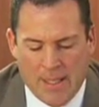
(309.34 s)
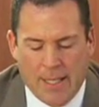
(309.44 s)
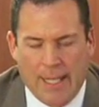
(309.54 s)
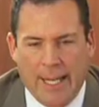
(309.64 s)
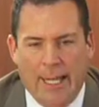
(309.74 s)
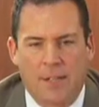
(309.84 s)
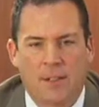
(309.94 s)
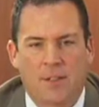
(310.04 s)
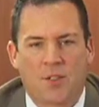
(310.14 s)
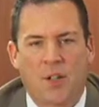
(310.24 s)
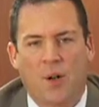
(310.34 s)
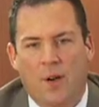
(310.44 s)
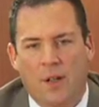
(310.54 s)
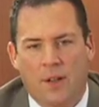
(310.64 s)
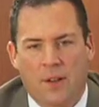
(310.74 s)
Again,
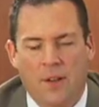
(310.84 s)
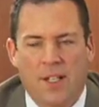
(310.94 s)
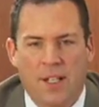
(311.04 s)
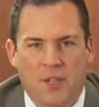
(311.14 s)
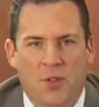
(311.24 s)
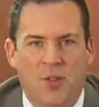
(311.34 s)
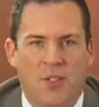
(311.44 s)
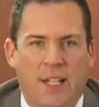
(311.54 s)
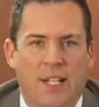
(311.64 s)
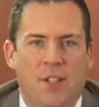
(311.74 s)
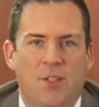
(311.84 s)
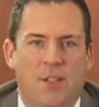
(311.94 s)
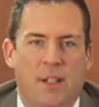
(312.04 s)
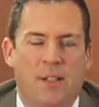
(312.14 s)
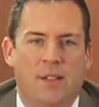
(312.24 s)
so the initial stage
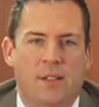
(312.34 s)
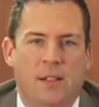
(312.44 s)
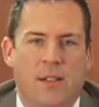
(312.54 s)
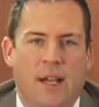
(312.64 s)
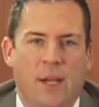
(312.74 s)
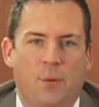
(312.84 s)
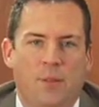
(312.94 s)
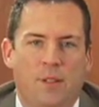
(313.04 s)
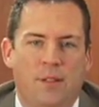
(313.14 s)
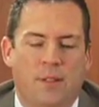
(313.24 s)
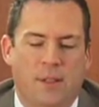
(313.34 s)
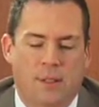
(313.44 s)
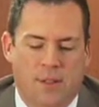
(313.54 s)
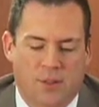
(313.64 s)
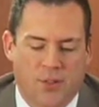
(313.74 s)
that I would
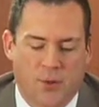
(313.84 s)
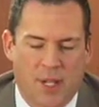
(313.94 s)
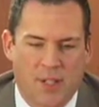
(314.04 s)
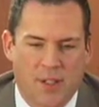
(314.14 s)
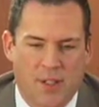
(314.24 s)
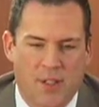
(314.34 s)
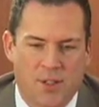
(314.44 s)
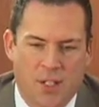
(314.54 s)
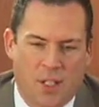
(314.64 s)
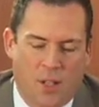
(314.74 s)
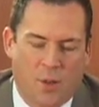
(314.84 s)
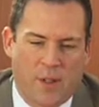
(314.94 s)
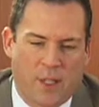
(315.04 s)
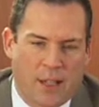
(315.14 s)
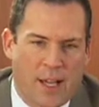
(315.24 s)
stress is
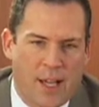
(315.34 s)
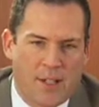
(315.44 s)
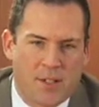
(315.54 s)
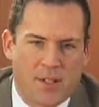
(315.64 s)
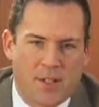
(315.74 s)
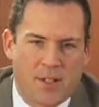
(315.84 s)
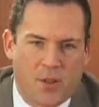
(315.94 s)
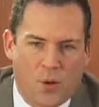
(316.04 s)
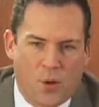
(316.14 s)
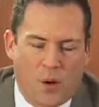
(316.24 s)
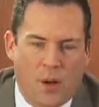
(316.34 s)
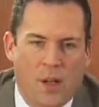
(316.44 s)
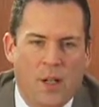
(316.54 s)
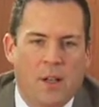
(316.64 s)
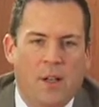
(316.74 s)
when the client is in the door,
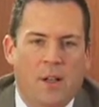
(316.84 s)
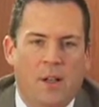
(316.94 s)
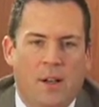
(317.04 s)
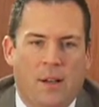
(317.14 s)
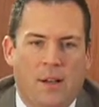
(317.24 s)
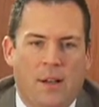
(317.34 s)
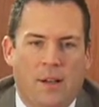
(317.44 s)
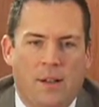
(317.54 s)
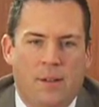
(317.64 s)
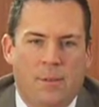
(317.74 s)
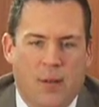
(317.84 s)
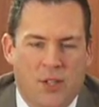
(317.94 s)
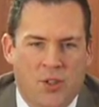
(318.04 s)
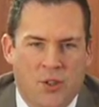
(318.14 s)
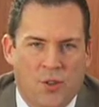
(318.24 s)

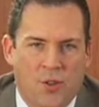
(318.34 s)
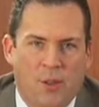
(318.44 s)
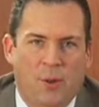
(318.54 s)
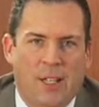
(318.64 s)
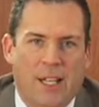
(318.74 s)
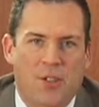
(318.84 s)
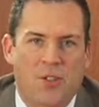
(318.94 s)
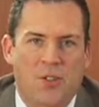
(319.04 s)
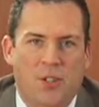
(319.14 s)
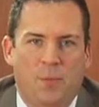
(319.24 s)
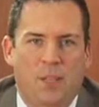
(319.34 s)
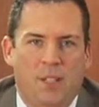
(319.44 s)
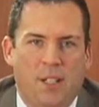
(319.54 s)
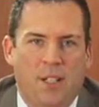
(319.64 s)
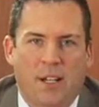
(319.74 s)
make sure the relationship is
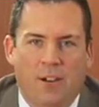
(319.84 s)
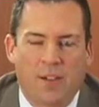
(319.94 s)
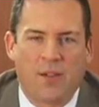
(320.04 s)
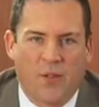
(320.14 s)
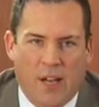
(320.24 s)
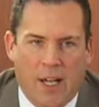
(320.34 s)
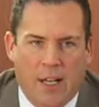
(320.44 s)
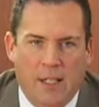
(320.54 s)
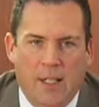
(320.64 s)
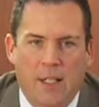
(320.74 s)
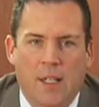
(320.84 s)
clear and defined,